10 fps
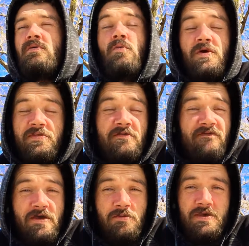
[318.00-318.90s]
with the
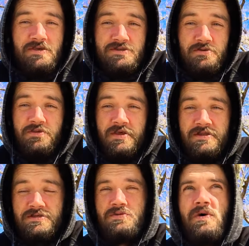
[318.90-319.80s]
veil being so
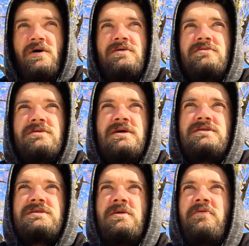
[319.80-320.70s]
thin as well,
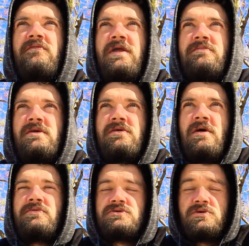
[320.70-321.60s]
it's now provided me the
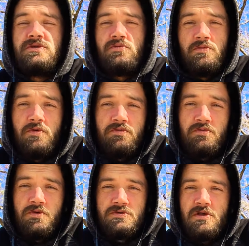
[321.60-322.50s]
opportunity to remove the
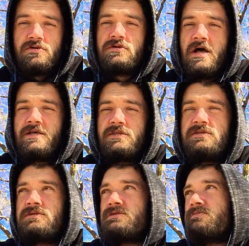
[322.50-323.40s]
rose-colored
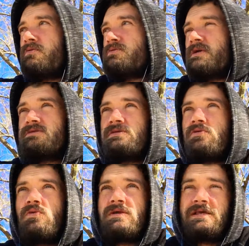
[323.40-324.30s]
glasses and to see both sides of the
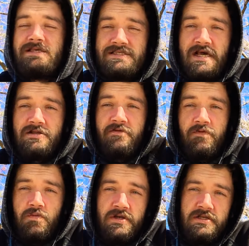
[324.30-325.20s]
coin exactly
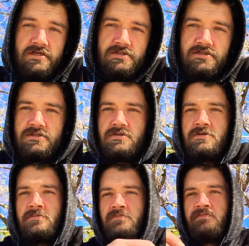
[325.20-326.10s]
for what it is.
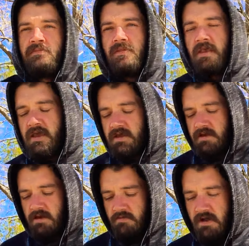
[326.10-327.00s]
And
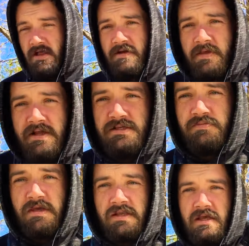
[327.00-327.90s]
a lot of that has
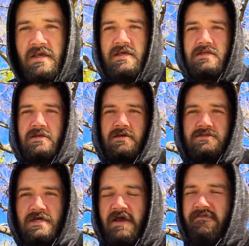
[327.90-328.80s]
been in
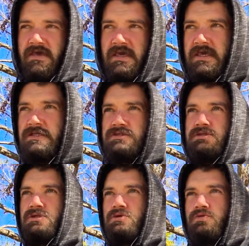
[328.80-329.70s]
diving
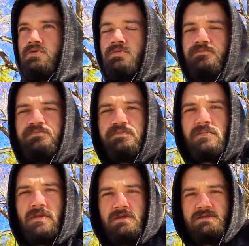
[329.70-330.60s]
into
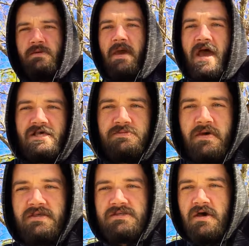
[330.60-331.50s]
some
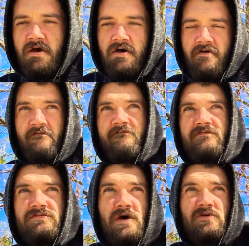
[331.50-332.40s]
aspects
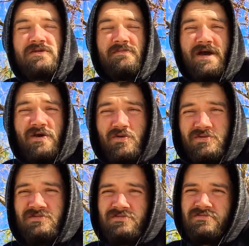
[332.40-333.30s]
of not only my
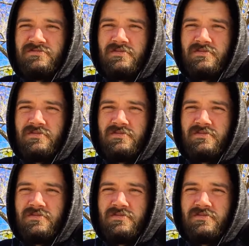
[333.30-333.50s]
own